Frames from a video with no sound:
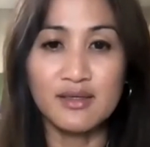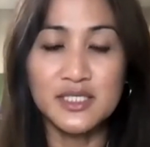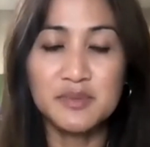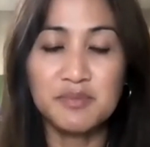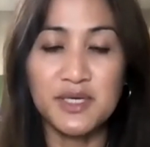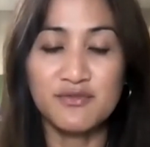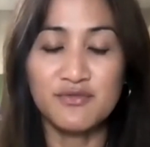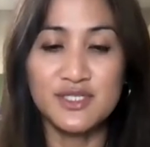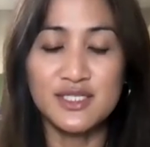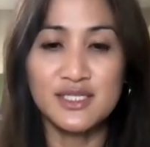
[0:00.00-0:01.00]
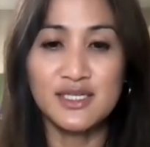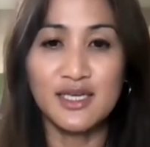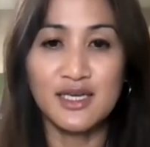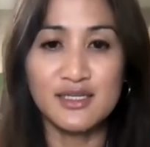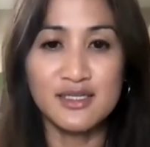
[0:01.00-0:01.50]

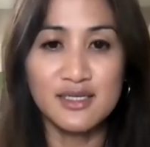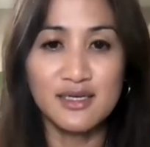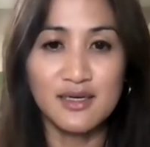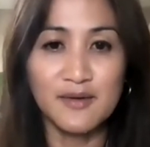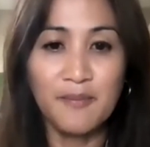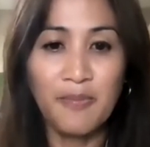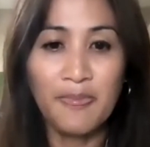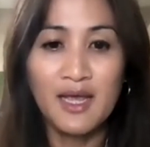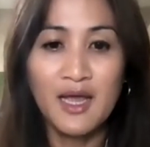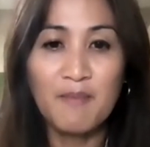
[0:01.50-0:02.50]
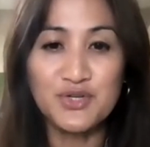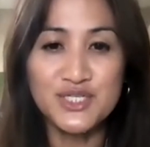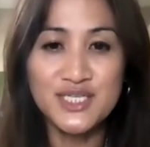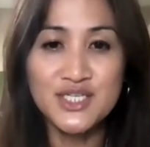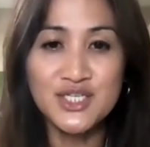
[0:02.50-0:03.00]
specificity and
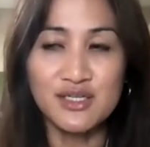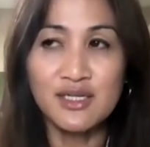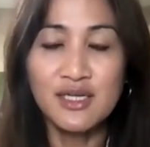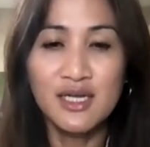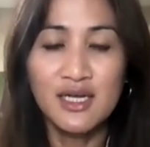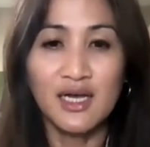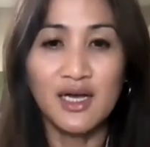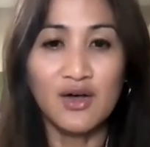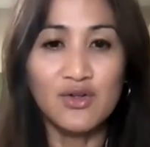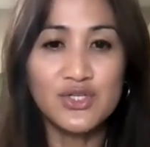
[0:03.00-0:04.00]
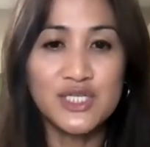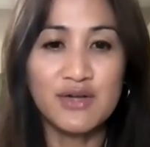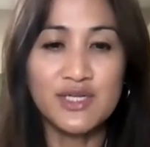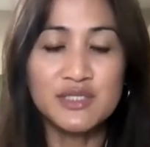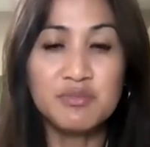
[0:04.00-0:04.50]
precision.
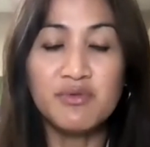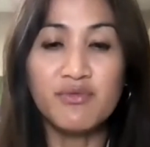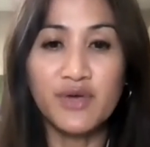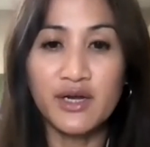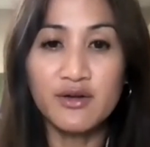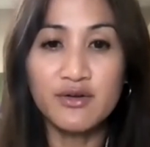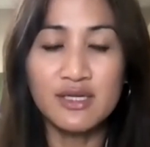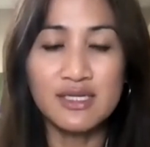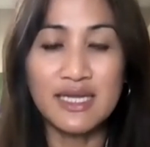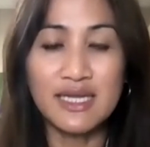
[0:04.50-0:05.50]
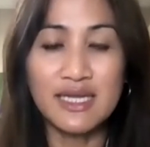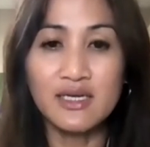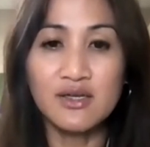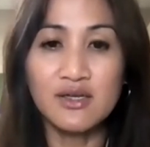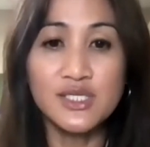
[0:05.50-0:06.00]
Ultrasound has been very good at
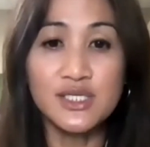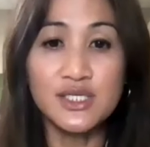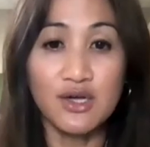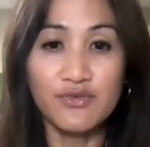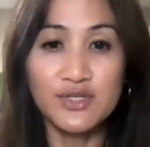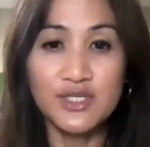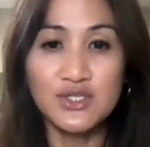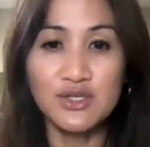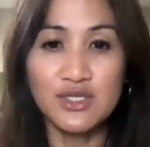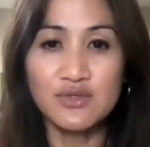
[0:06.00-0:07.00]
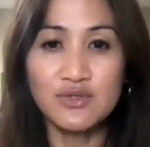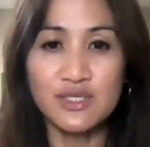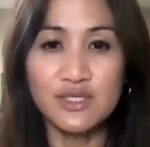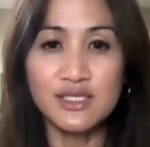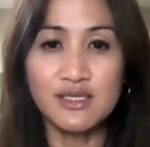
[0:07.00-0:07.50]
diagnosing soft tissue
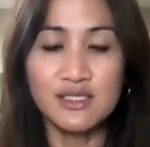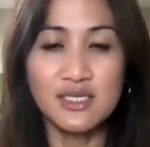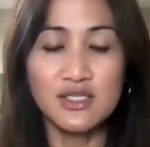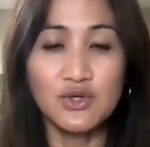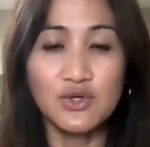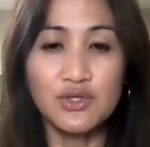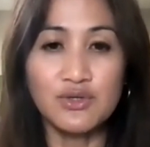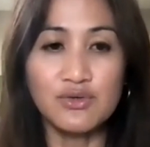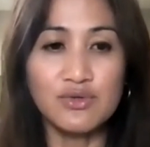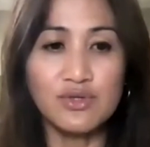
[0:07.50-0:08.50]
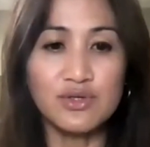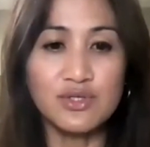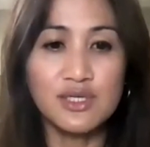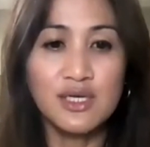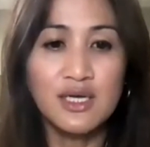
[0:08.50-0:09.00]
injuries. And as I told you,
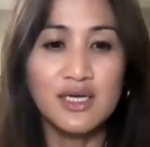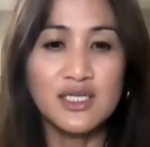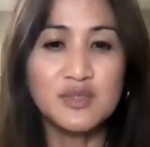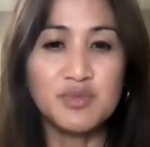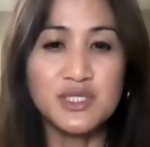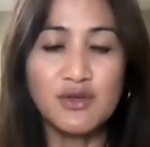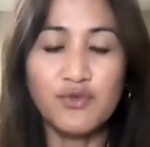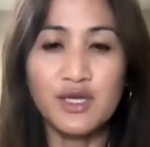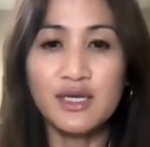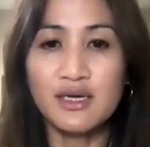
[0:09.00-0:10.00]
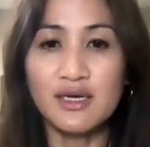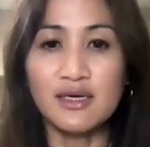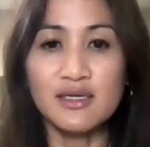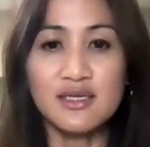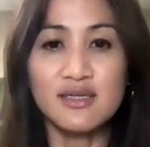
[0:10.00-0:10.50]
there's a specific
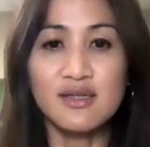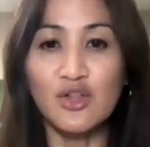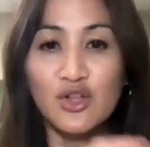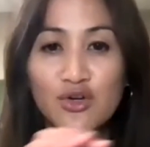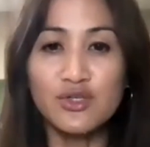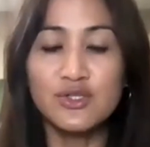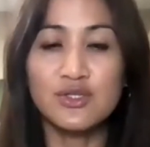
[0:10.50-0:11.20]
look to the